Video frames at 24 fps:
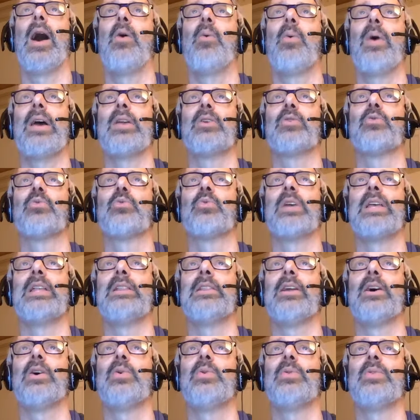way to
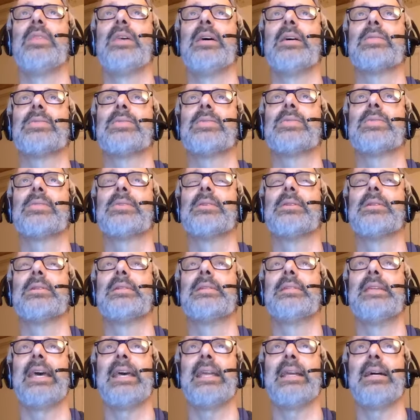reload this
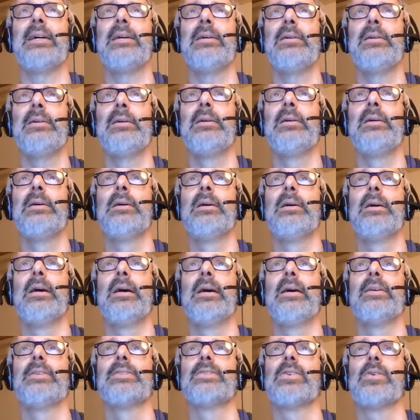data.
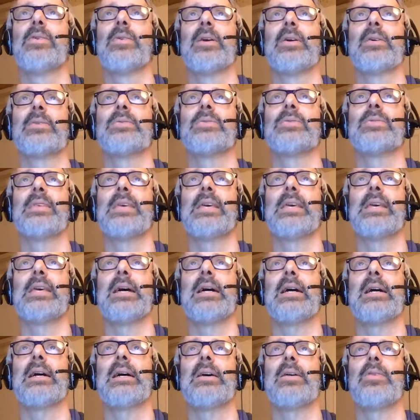So there's
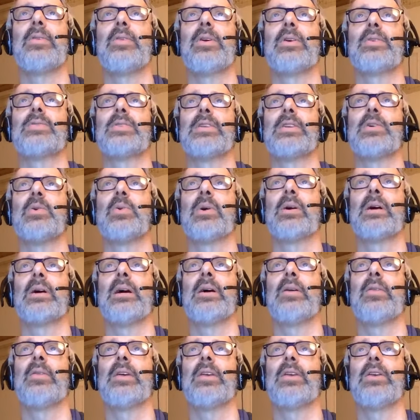there's a
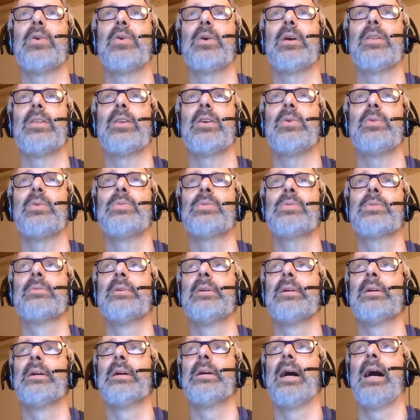URL that you can use.
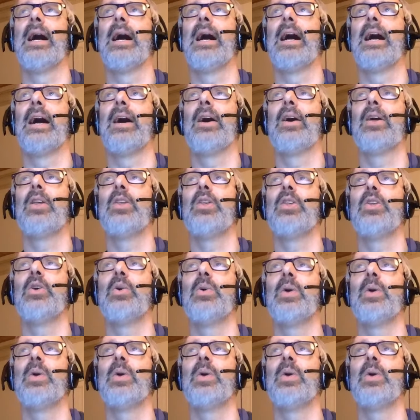You